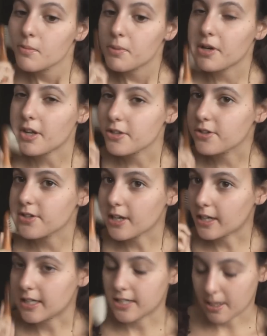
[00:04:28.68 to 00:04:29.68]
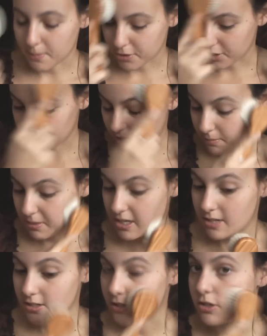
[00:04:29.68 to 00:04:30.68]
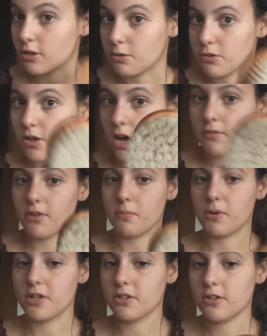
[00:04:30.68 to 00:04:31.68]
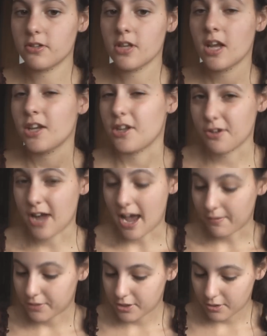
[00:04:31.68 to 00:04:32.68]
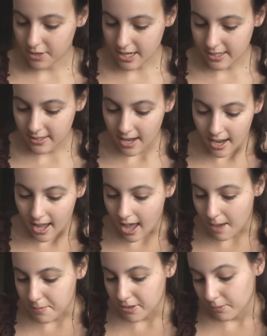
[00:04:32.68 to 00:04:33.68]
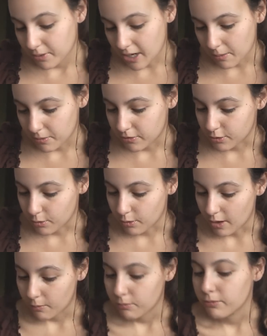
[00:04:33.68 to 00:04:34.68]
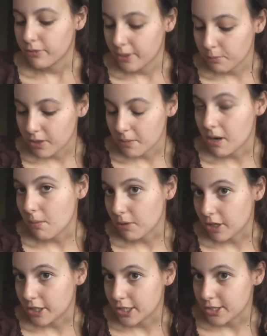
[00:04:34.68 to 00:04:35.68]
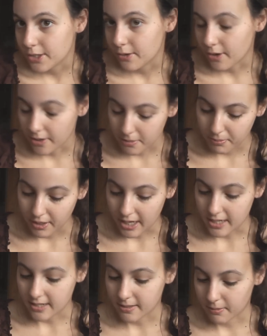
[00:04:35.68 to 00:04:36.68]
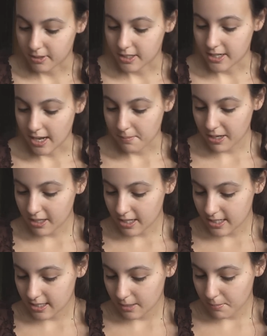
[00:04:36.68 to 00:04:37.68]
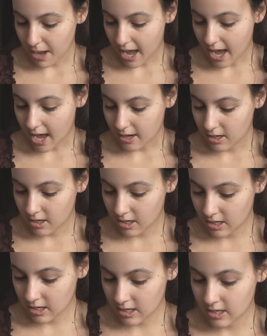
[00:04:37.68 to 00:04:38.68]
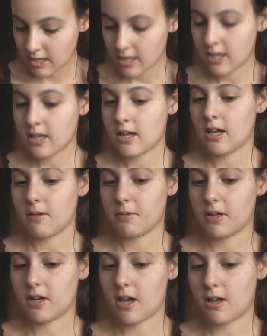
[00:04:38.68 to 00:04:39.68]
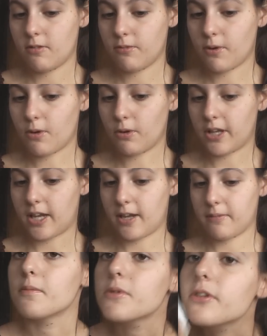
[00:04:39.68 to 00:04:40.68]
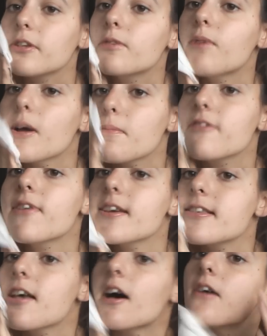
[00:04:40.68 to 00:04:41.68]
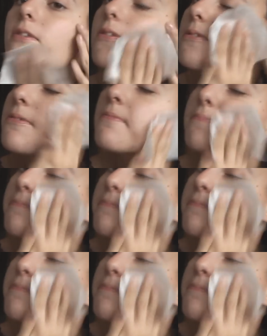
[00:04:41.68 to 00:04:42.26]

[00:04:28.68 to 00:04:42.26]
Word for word: but also it's not going to damage your skin because it's so soft the bristles you don't have to do this um, and then what I would do then what I'm probably going to do on the plane is I'm going to take my cleansing pad I'm going to unfold it I'm just going to wipe my face off